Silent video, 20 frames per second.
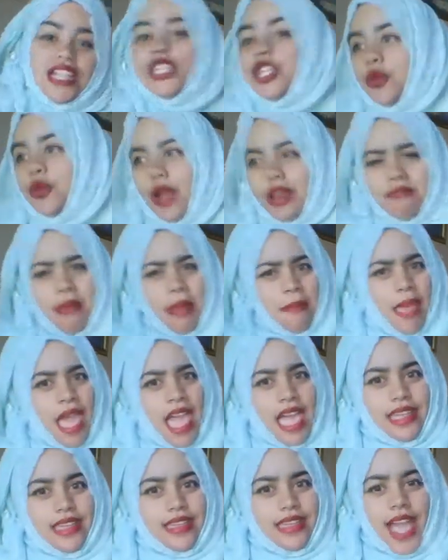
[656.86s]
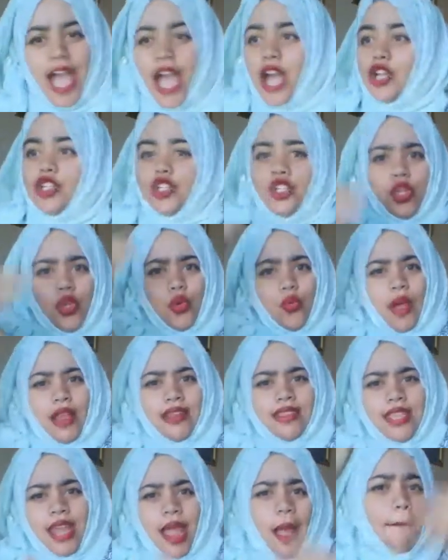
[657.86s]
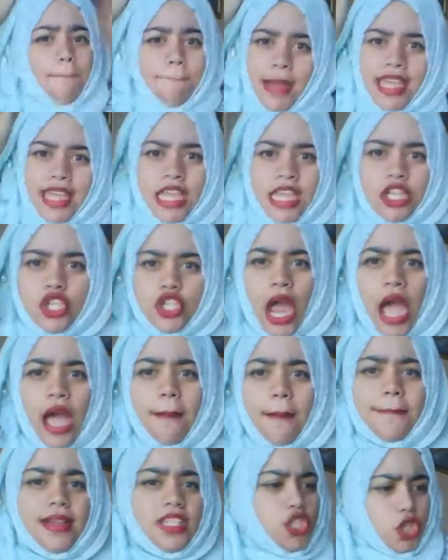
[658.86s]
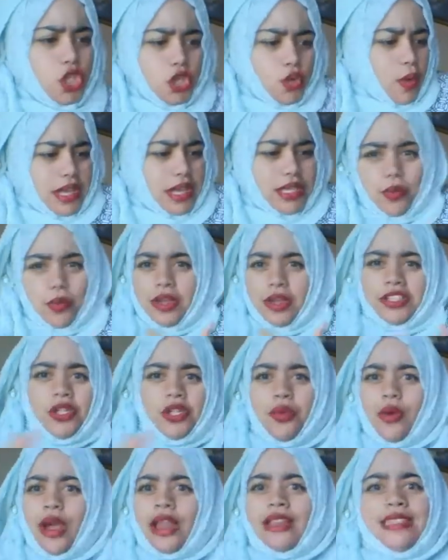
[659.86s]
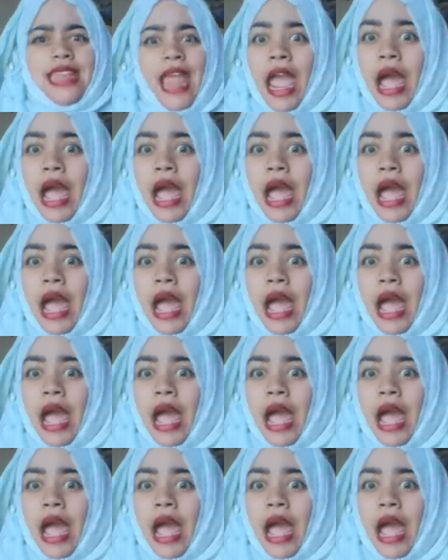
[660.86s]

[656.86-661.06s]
Do you want my bag? Do you want my hijab? But what do you want